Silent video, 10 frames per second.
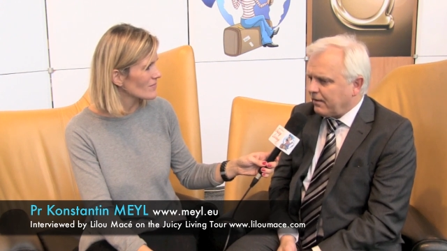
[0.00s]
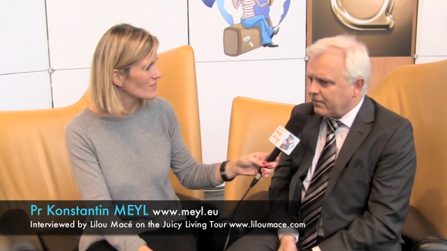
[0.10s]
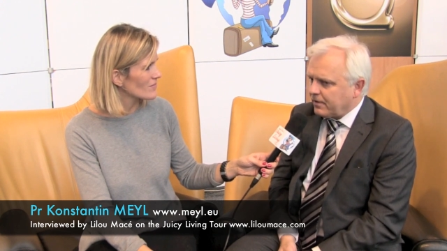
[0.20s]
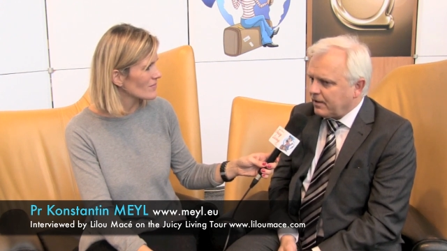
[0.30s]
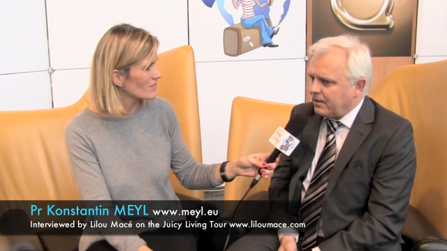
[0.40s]

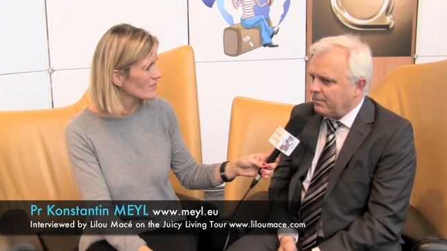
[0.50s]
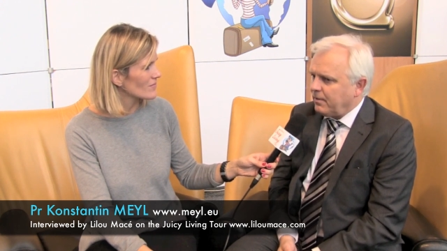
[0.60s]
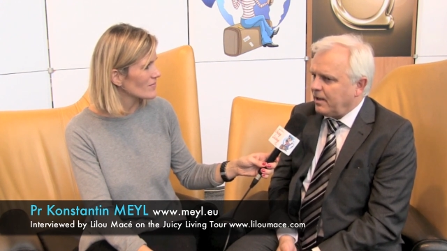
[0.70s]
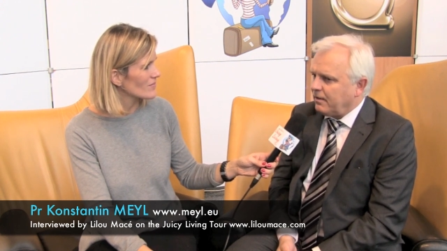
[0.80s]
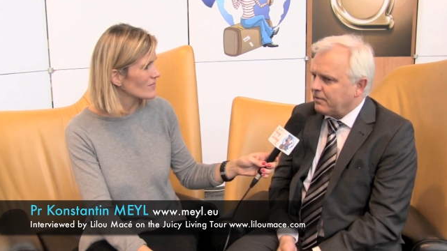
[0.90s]
Speaker 1: every
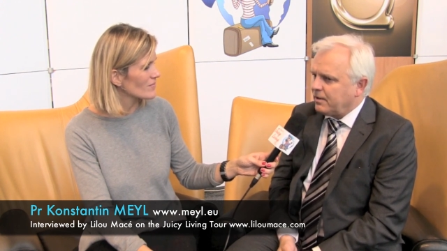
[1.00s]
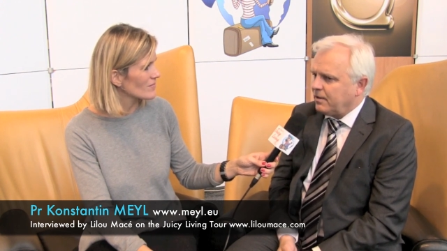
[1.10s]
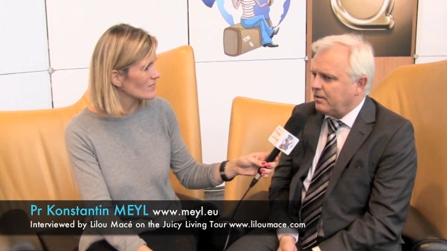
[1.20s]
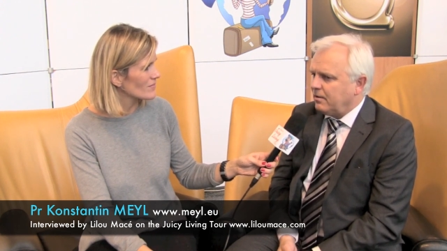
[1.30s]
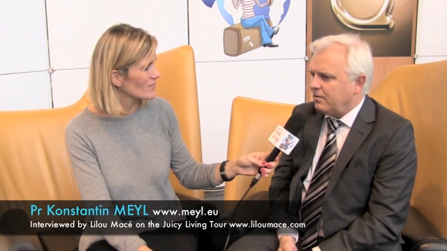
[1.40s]

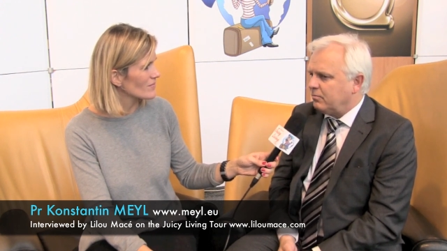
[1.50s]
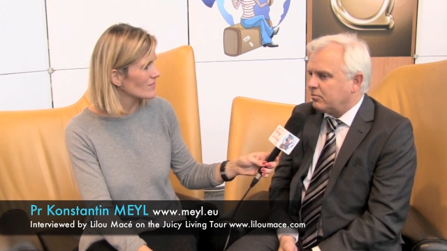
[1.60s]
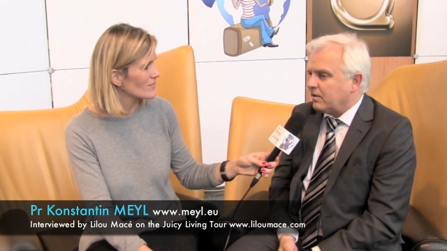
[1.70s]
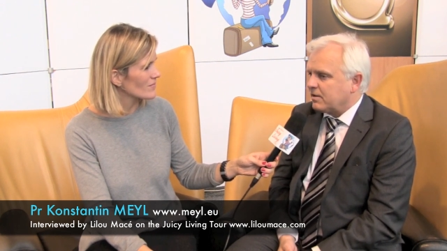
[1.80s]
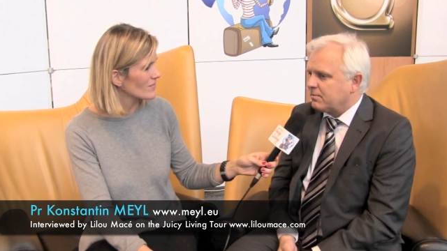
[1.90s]
every uh,
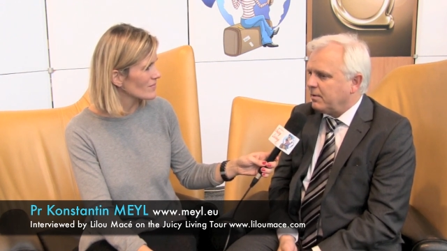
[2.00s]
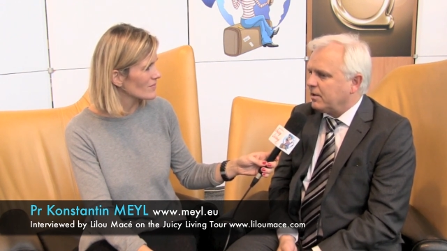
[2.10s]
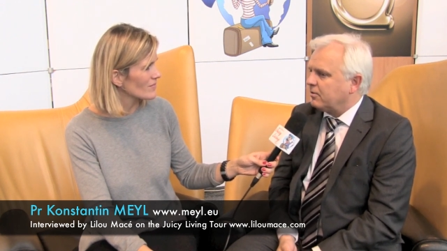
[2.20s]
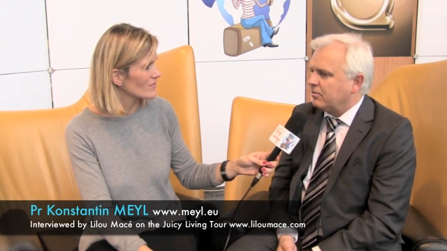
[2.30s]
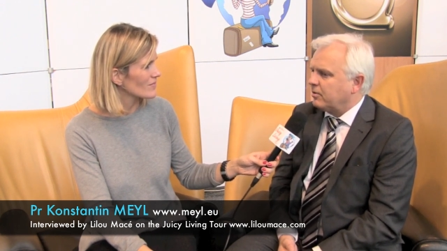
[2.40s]

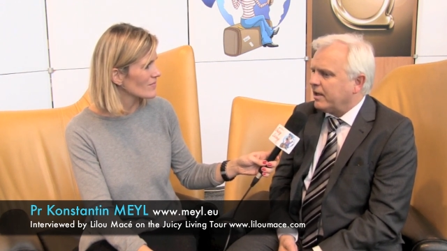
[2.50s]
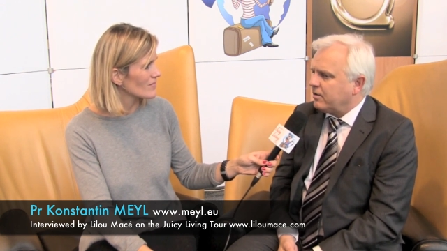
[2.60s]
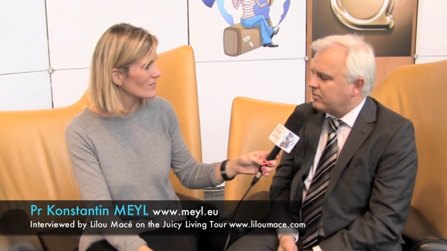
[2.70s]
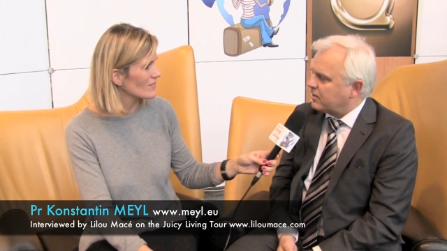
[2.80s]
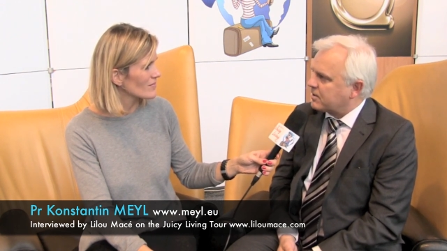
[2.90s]
transmitter,
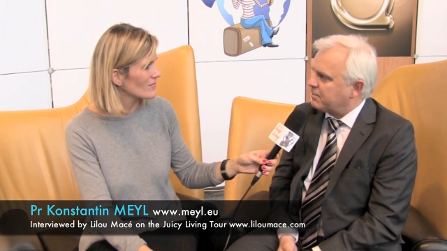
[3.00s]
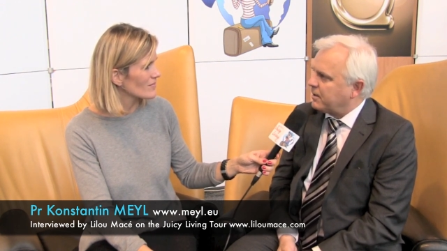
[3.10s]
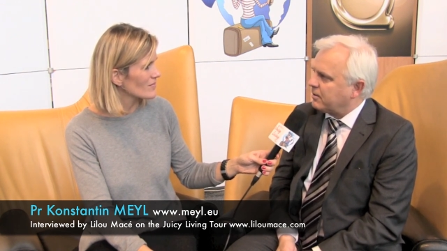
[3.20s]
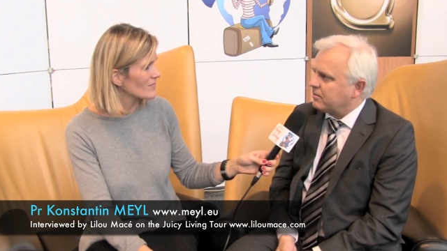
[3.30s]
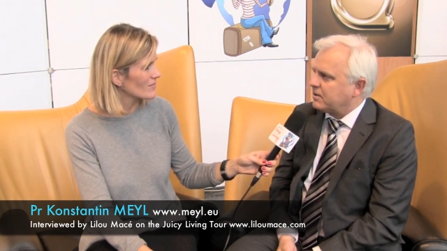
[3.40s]
radio
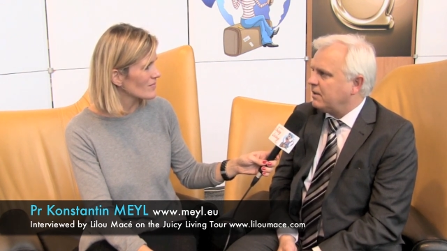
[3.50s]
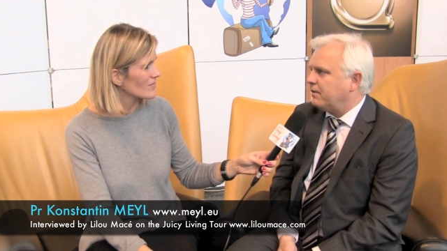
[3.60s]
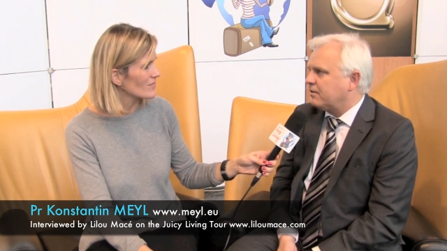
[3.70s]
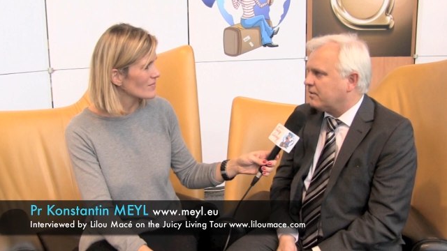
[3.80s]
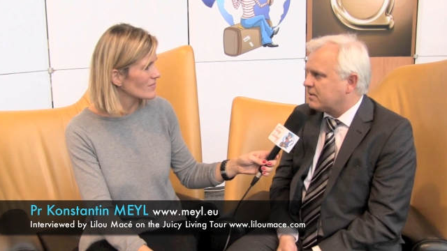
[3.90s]
transmitter,
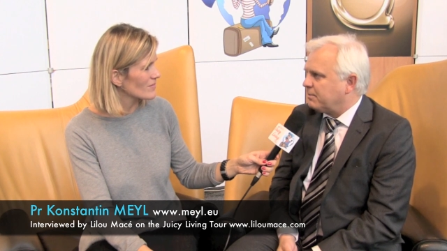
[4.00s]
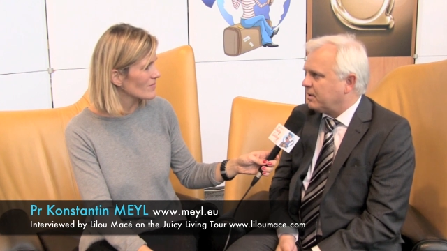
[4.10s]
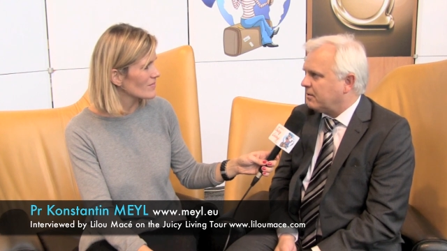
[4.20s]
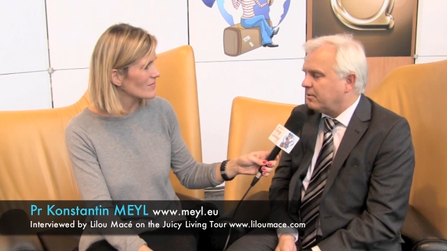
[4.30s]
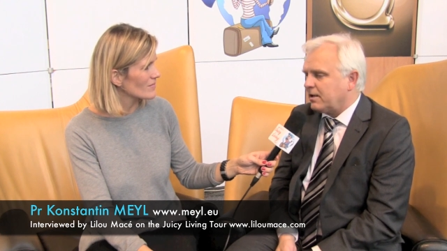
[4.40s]
TV
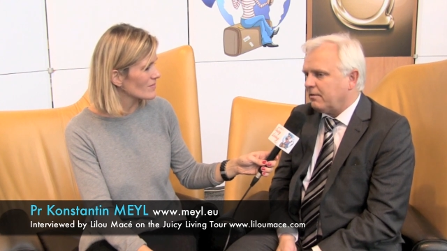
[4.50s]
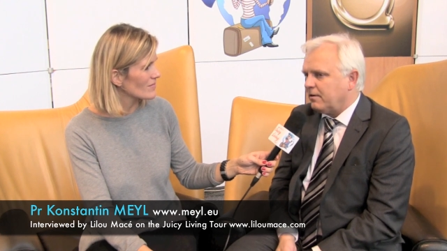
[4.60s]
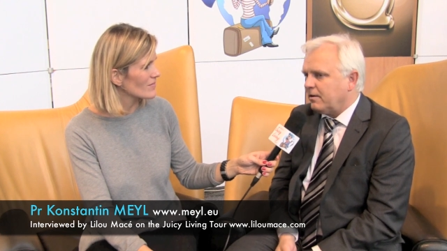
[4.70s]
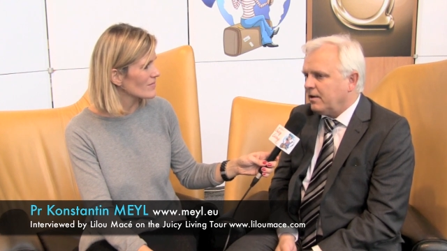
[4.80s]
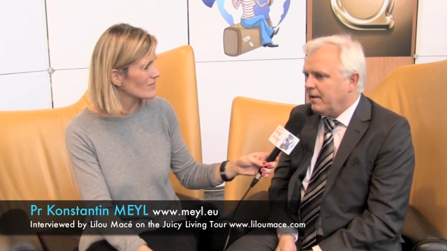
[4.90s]
transmitter,
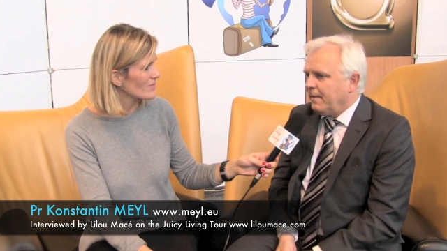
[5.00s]
whatever,